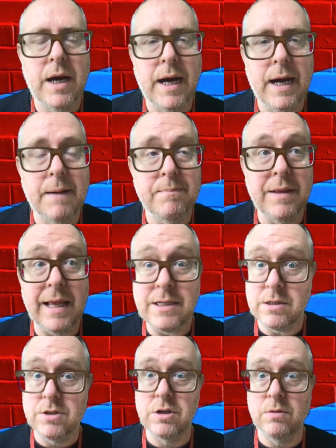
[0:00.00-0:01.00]
less
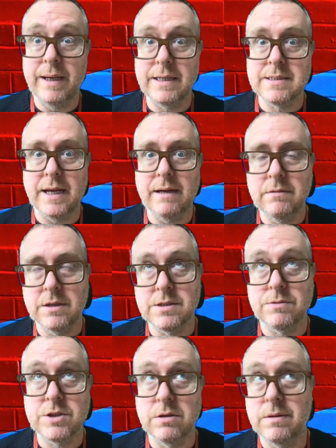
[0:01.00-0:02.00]
than 2 weeks now, because it
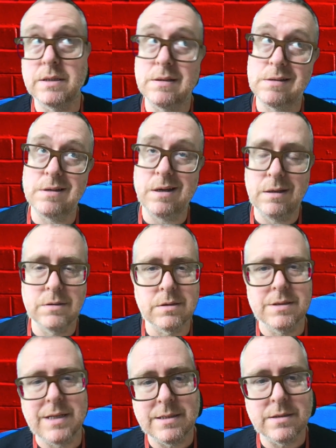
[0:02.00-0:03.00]
was 2 weeks yesterday, so
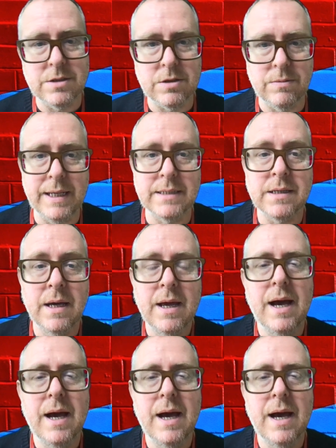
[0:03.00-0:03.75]
it's less than 2 weeks.